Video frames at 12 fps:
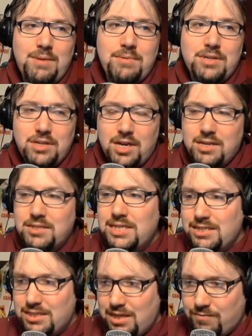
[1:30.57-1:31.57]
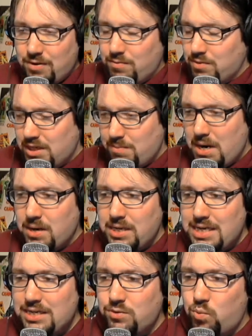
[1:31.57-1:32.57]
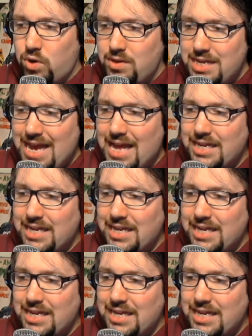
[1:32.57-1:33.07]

I'm concussed is different," which apparently is one of the